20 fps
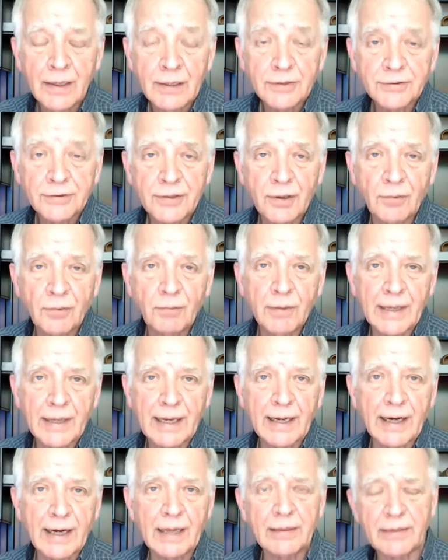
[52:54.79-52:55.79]
So when I
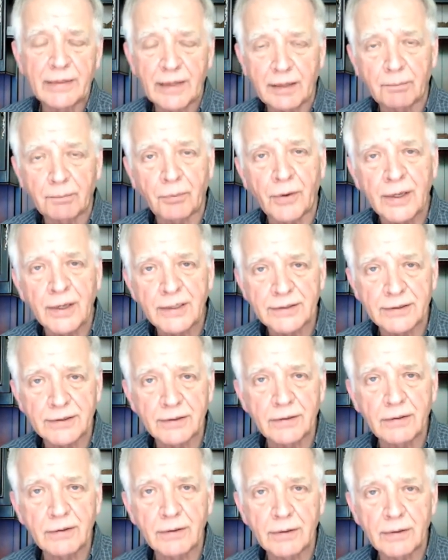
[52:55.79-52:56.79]
got the
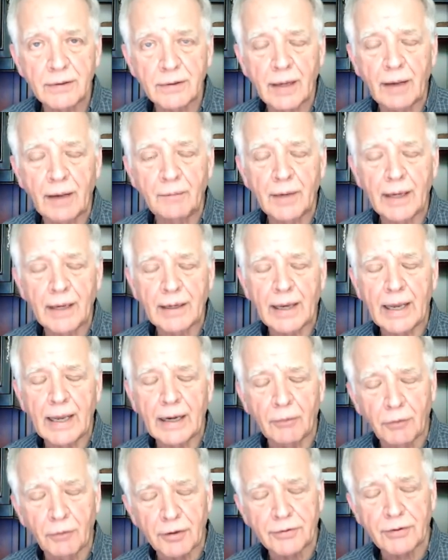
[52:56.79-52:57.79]
appraiser, I mean, I had
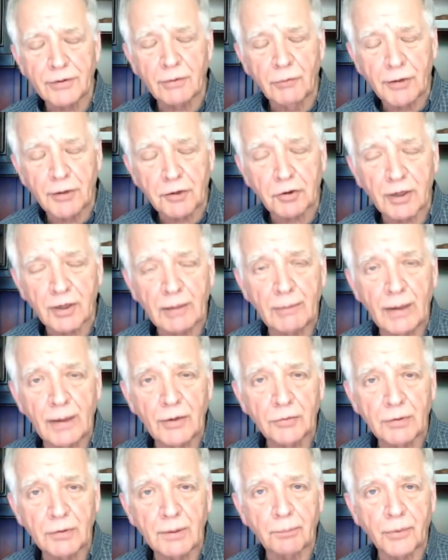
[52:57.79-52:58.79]
a real, realtor come out
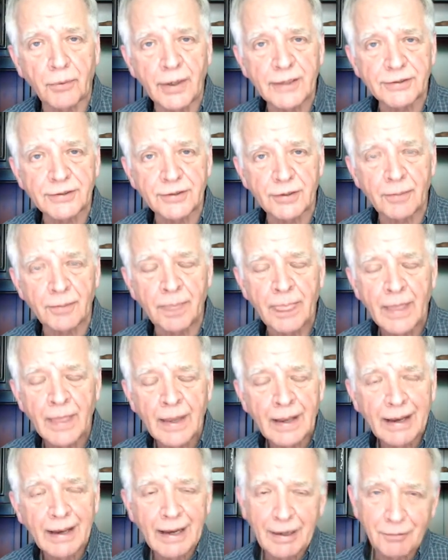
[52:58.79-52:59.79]
and do an appraisal.
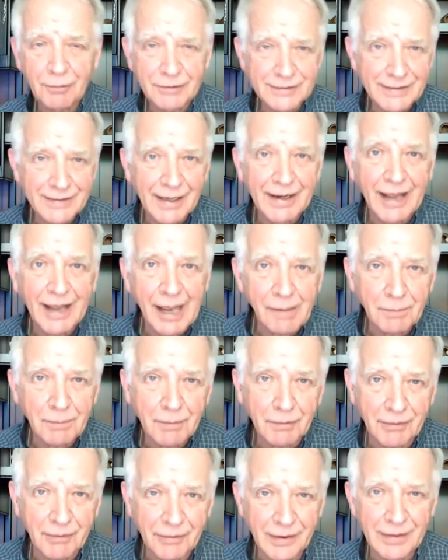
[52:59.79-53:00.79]
I was not happy
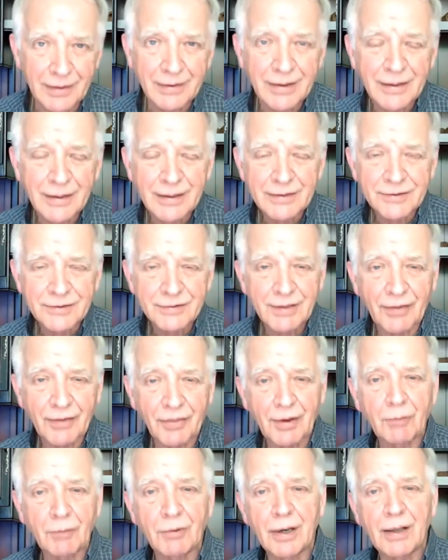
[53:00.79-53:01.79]
with it. So I
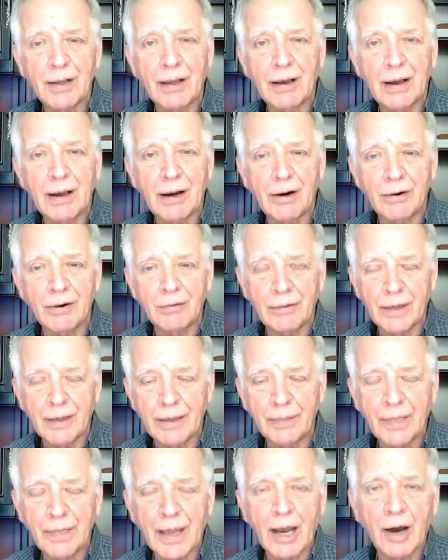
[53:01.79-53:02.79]
thought, well, I'll,
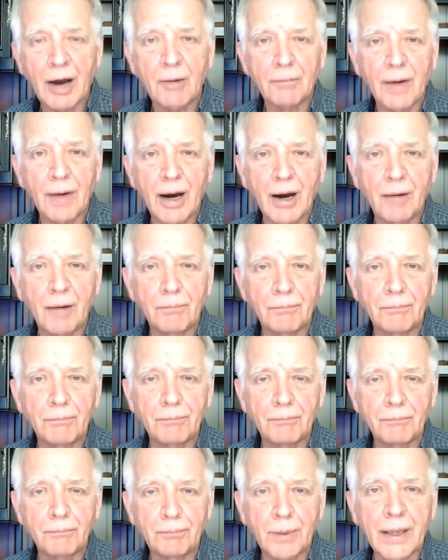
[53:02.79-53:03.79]
uh, I'll, I'll
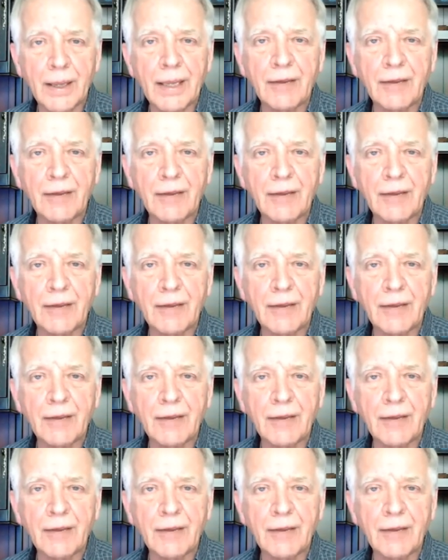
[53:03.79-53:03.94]
pay